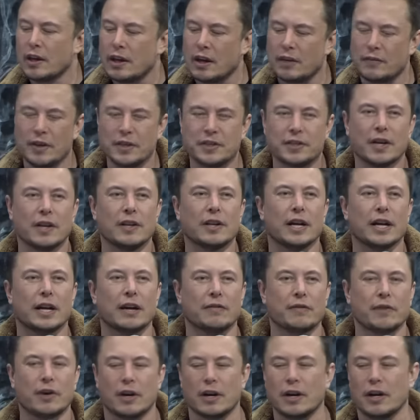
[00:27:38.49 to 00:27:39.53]
It may sound like
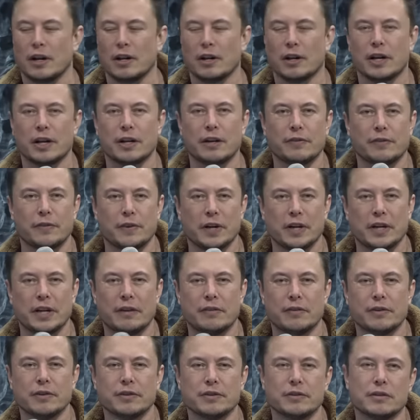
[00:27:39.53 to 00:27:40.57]
I've got a lot of different
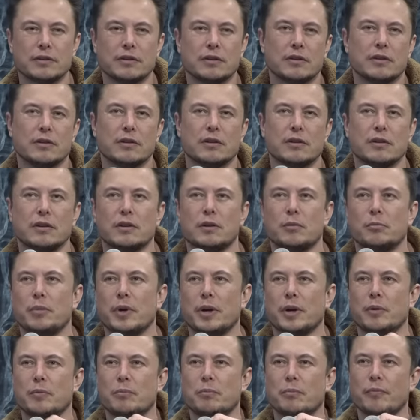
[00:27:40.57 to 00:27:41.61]
endeavors,
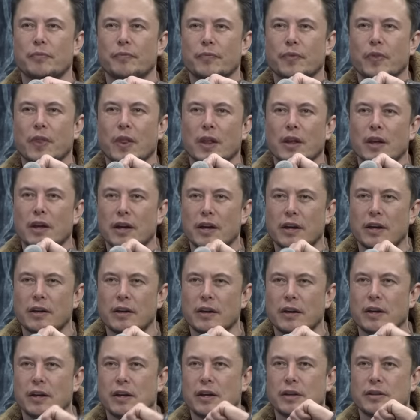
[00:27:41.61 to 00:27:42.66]
but
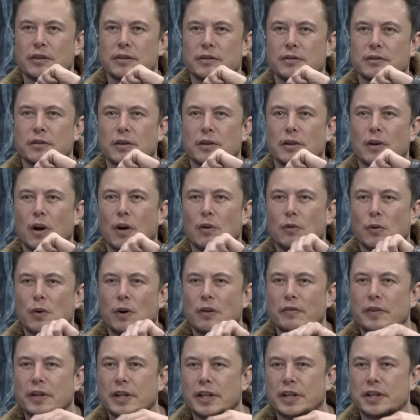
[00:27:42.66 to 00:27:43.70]
it's
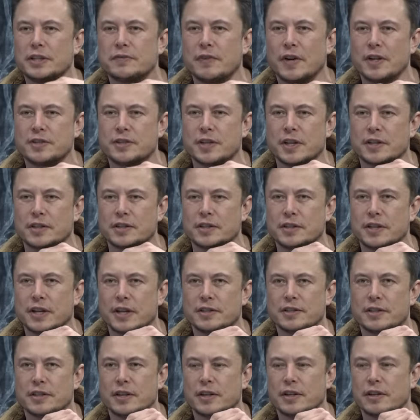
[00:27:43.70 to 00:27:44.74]
overwhelmingly SpaceX and
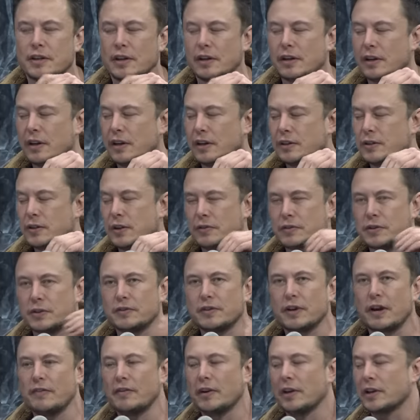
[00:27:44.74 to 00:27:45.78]
Tesla in terms of
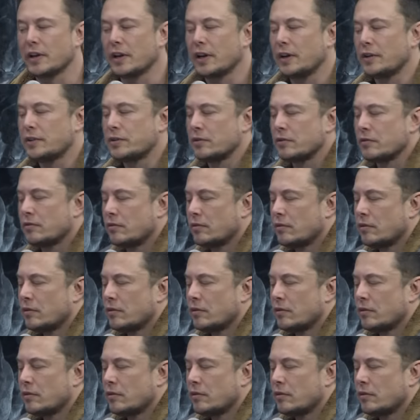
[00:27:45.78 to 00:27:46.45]
time allocation.